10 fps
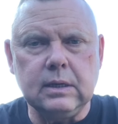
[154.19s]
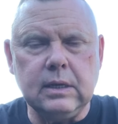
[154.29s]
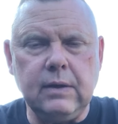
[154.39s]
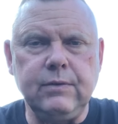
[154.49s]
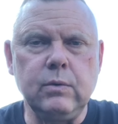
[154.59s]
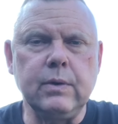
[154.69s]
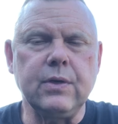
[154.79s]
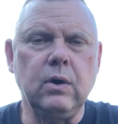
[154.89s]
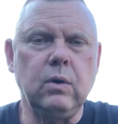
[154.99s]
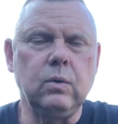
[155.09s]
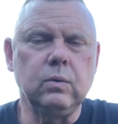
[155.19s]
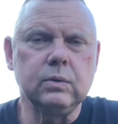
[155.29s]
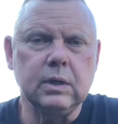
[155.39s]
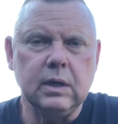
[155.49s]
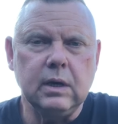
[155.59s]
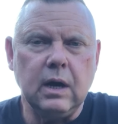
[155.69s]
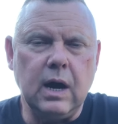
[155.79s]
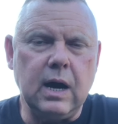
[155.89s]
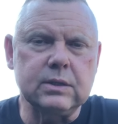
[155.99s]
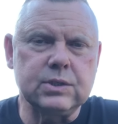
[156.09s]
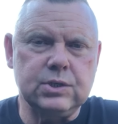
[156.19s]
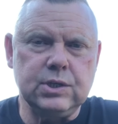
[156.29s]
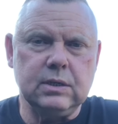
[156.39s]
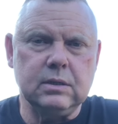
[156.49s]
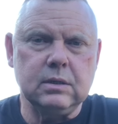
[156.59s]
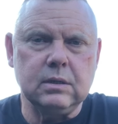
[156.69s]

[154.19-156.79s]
If you withhold oxygen